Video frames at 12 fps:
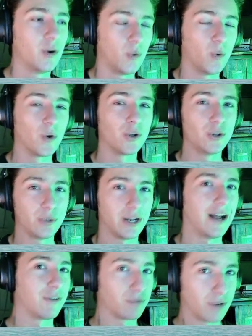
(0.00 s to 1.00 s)
or you can
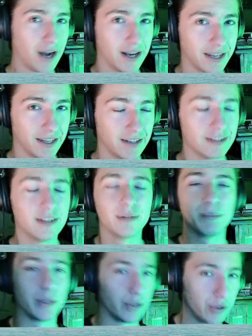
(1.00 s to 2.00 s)
have a rocket
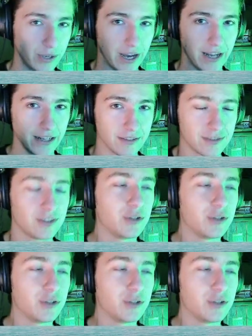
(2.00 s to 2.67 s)
but no guidance.